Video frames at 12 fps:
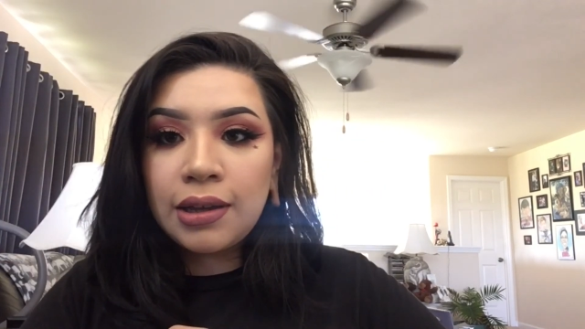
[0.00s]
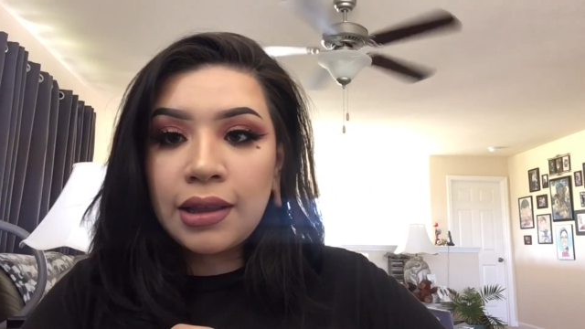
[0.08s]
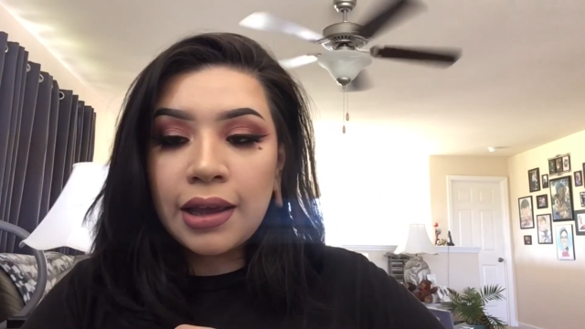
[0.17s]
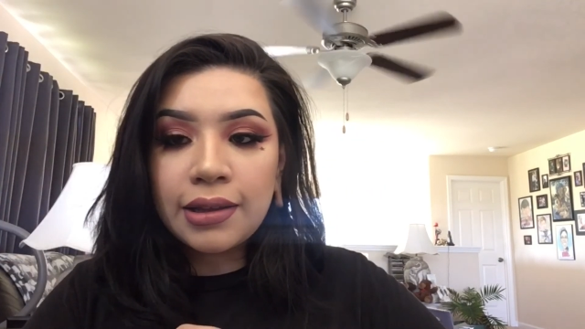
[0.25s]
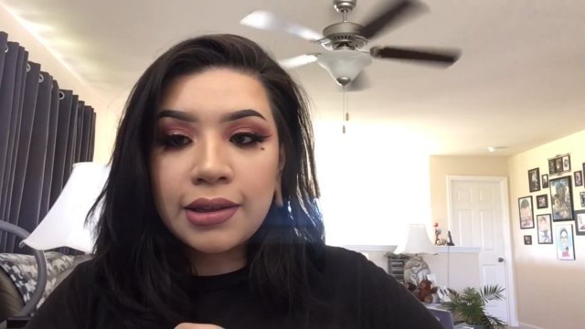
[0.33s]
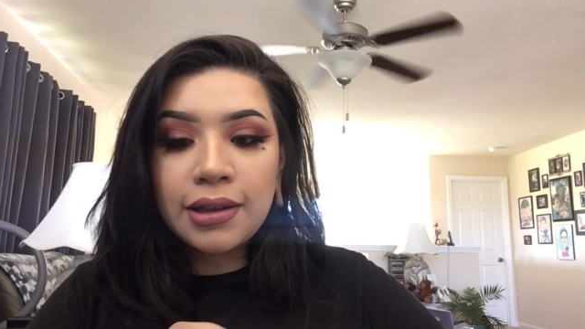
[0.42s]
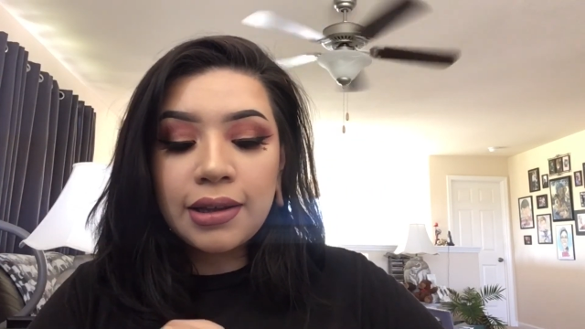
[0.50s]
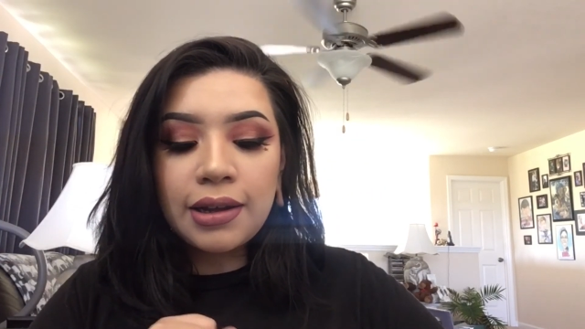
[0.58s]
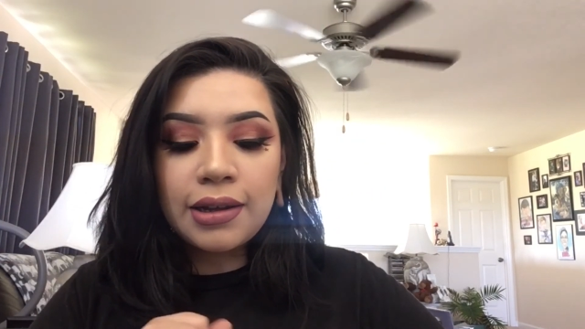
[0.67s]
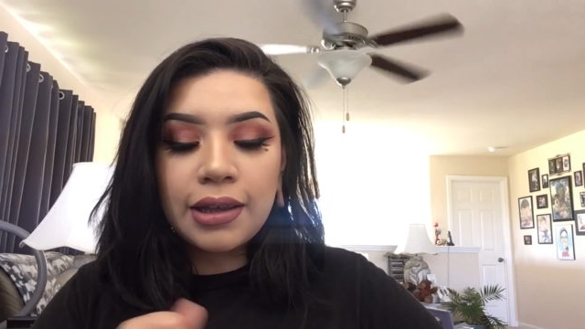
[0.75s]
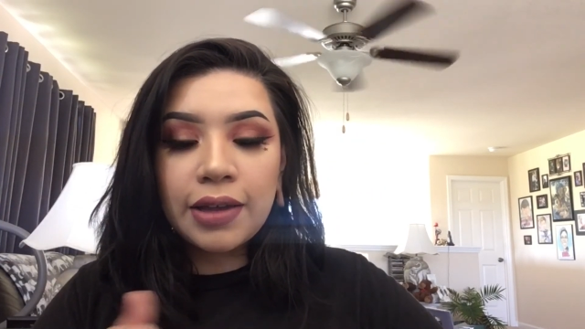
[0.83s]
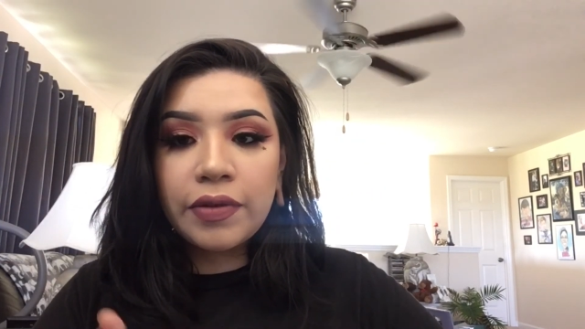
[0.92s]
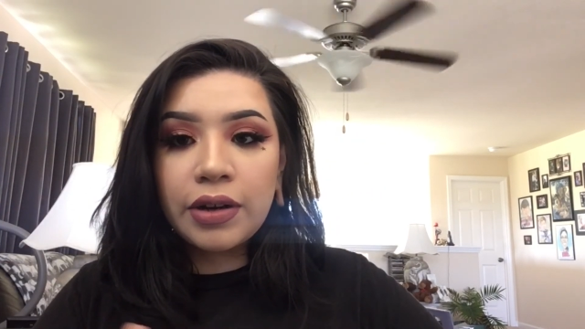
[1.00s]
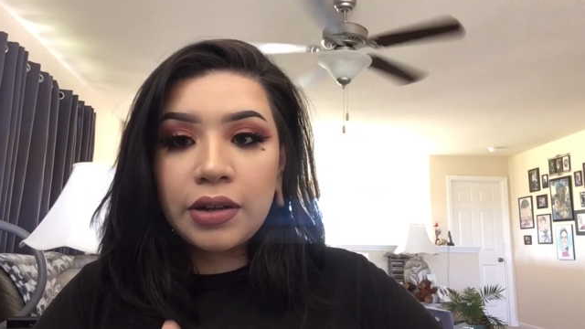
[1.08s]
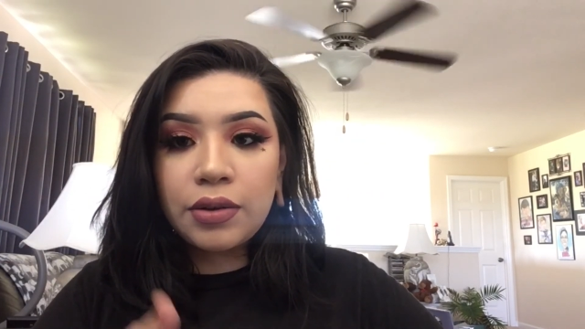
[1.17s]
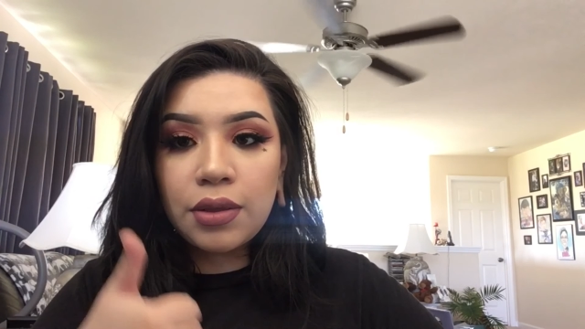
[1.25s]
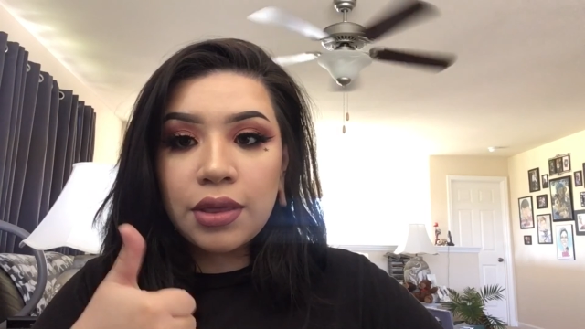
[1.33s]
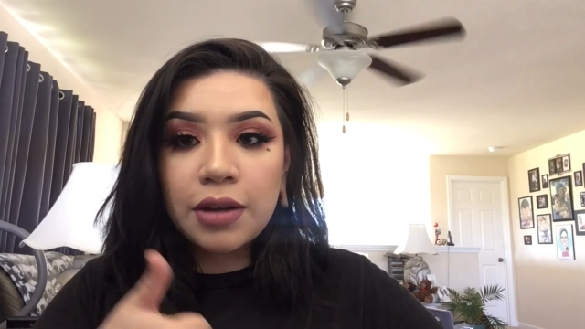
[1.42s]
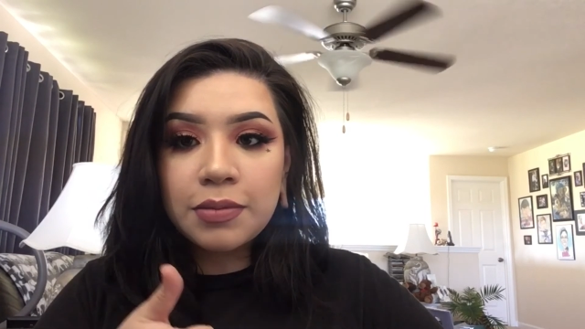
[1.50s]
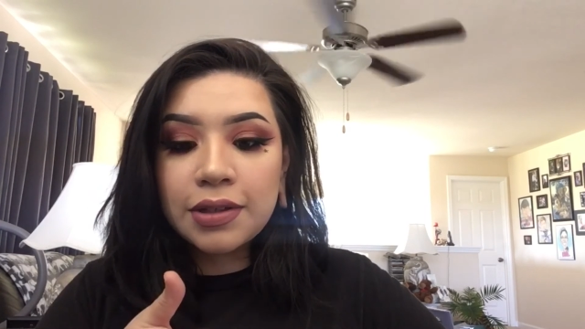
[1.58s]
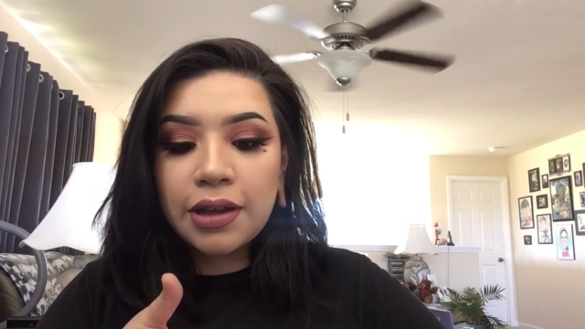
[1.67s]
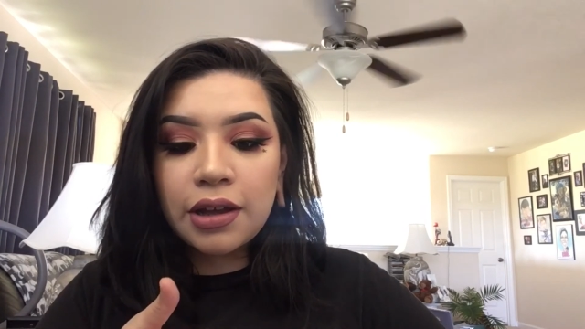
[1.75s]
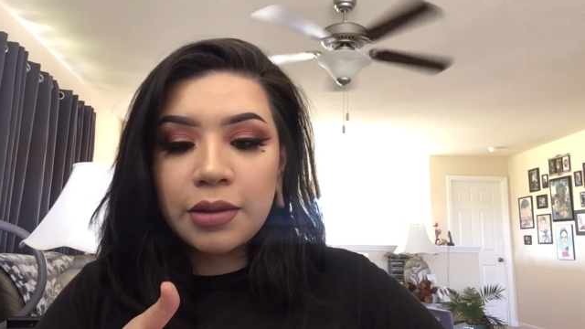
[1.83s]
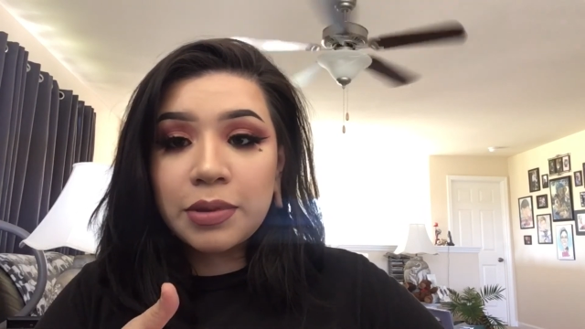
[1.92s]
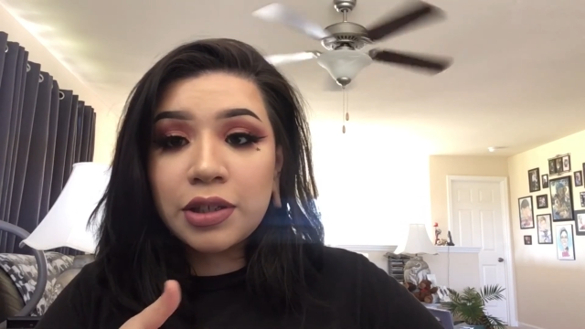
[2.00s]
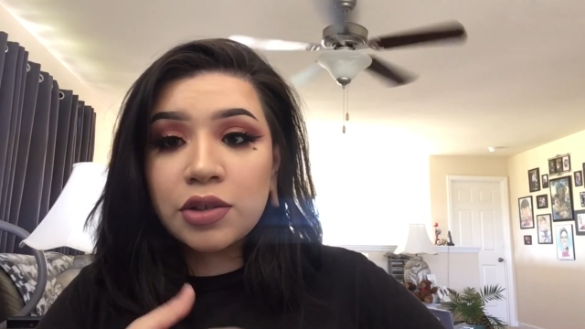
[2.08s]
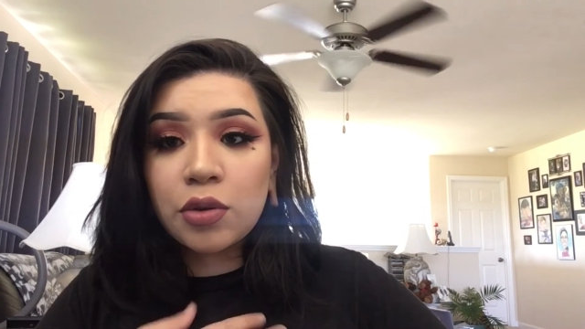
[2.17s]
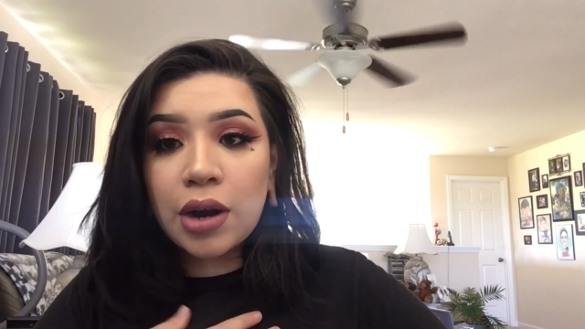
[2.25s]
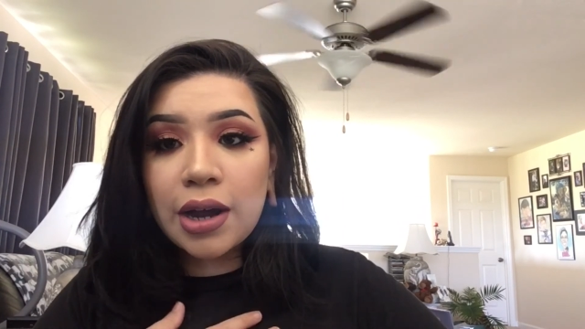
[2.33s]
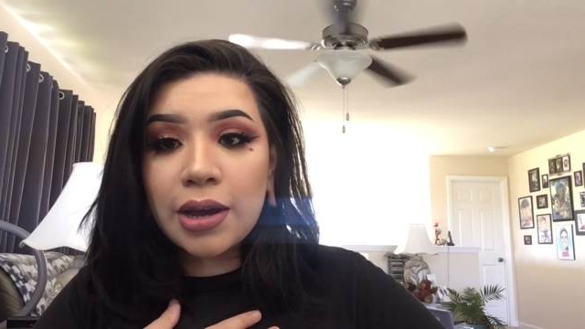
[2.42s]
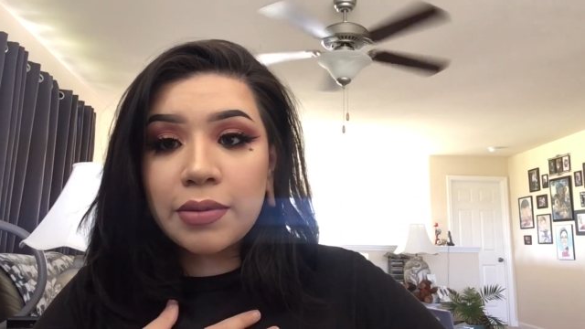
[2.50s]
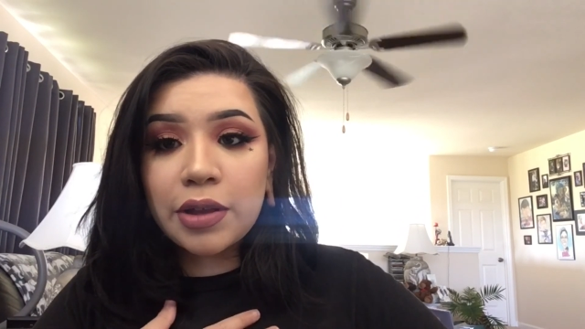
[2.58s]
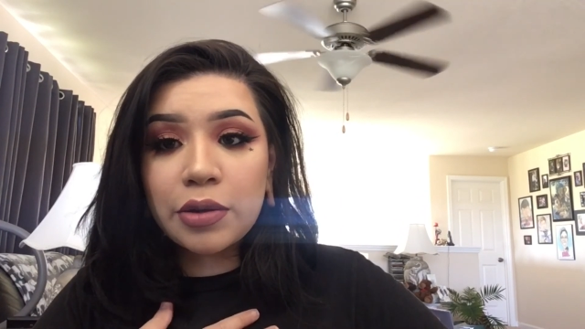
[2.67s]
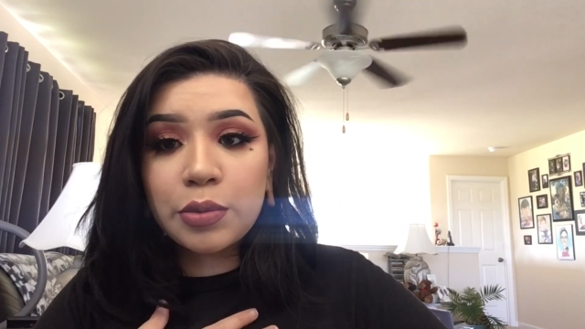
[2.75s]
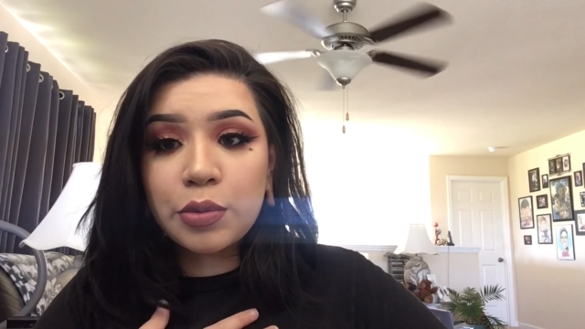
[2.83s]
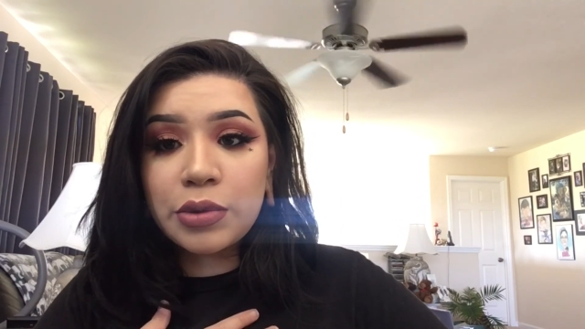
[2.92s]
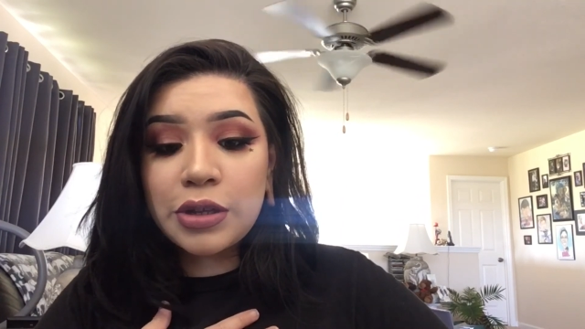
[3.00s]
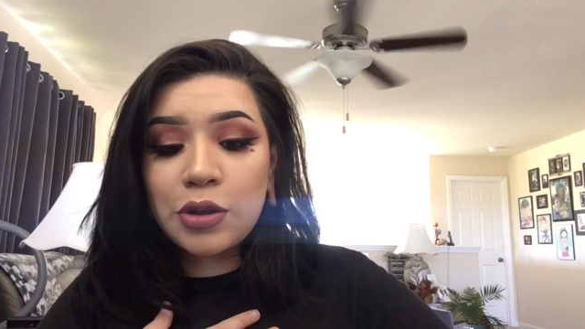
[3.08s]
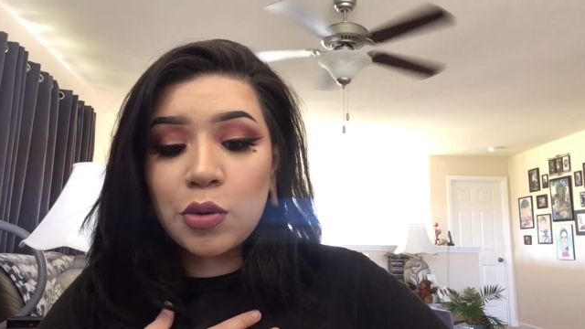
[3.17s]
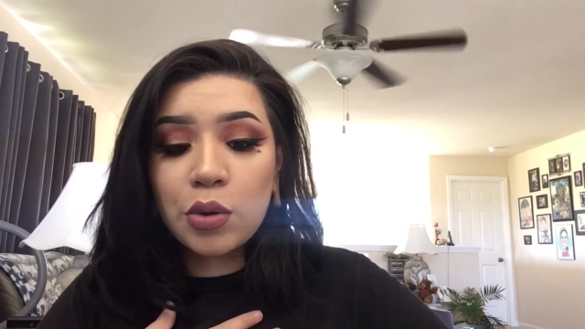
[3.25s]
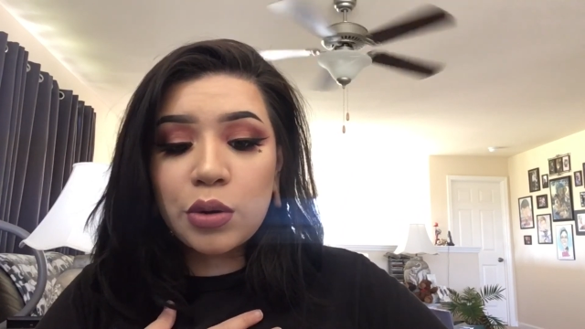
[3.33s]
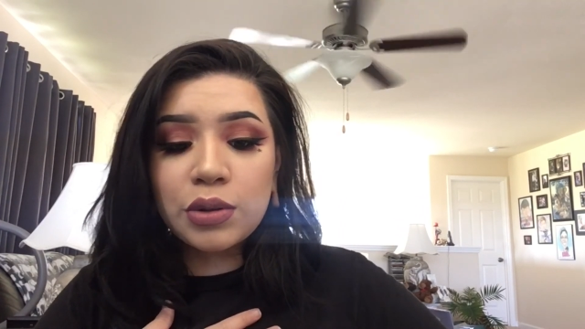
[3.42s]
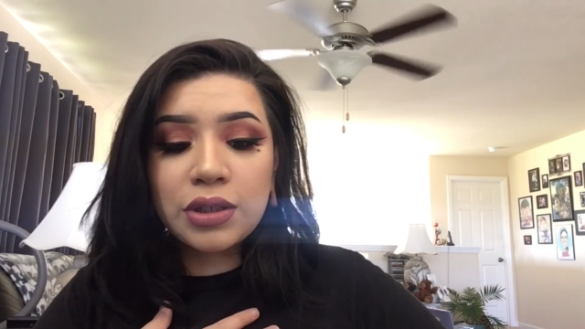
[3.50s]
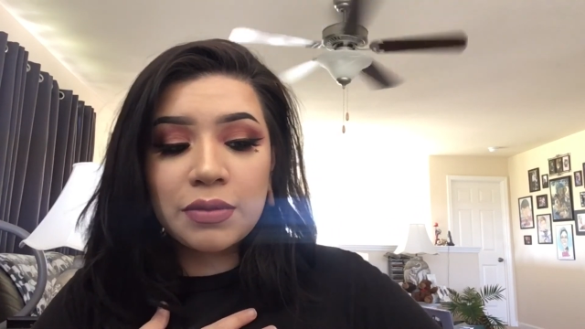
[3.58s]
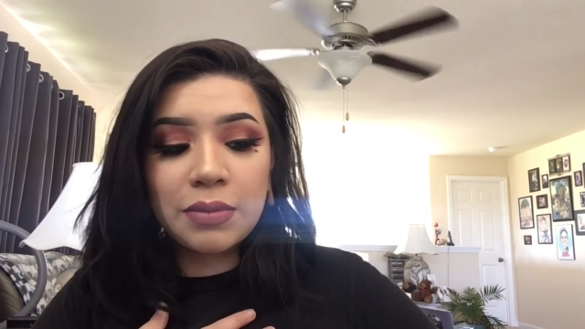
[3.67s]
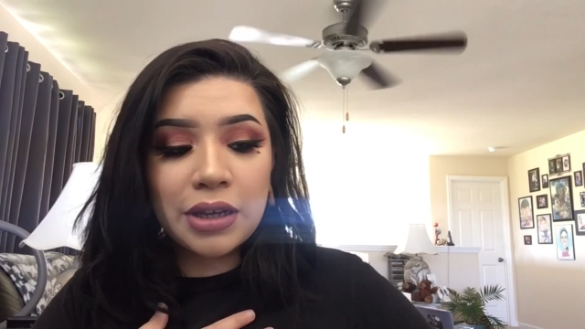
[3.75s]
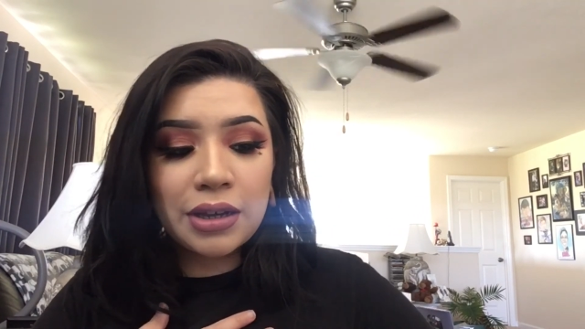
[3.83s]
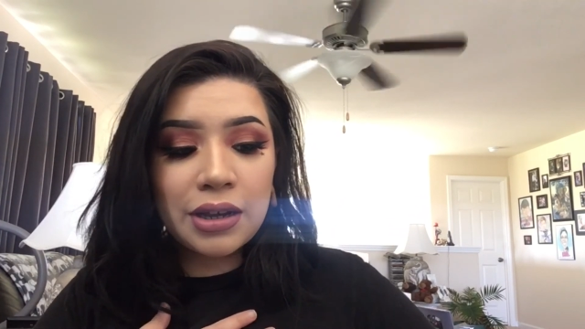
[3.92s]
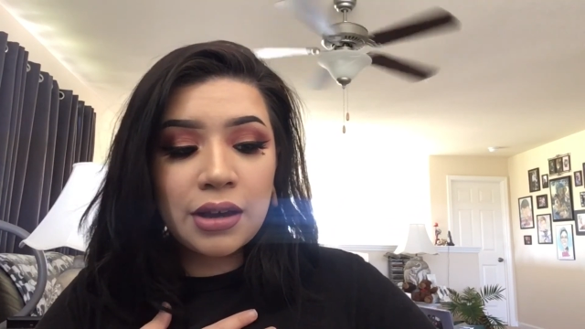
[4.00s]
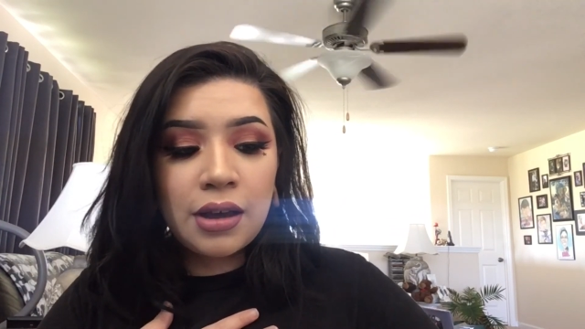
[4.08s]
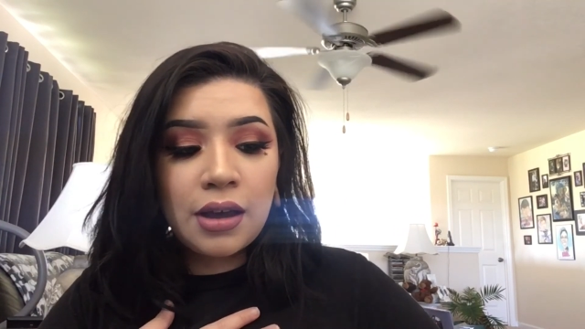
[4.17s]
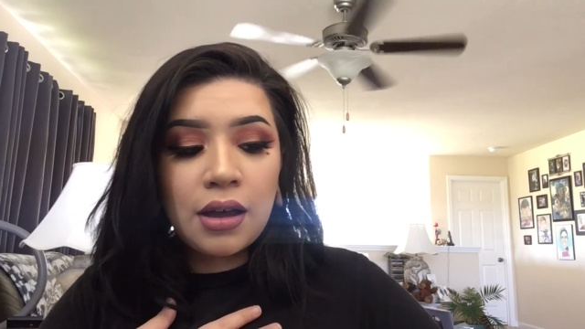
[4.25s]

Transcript: liked it, and give it a little thumbs up, subscribe, that would mean the world to me.